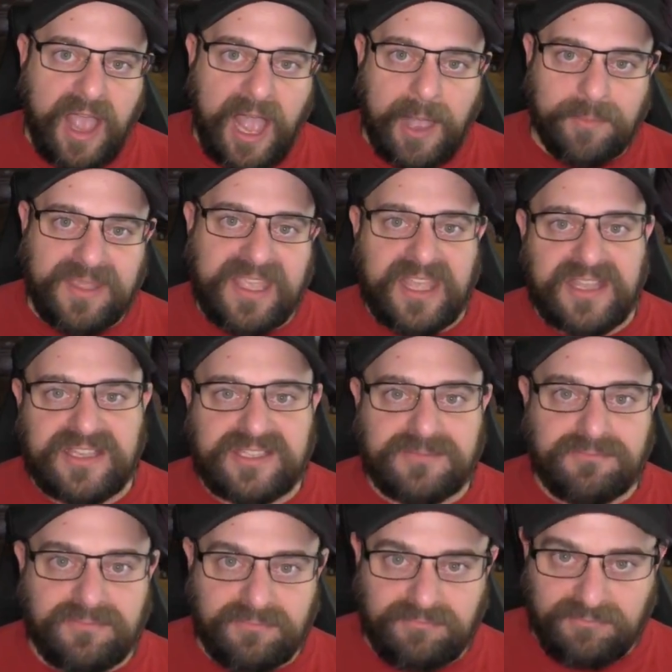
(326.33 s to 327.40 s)
because
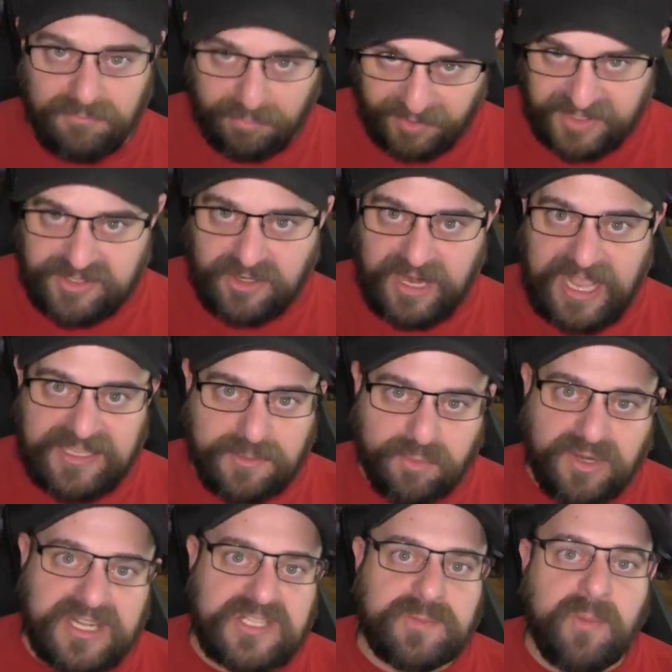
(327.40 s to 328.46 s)
Blizzard has a
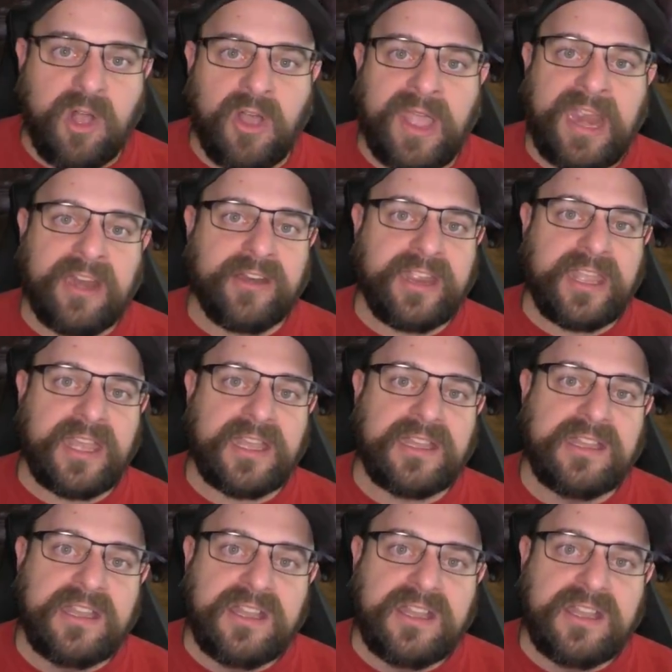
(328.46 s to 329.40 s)
pretty small area.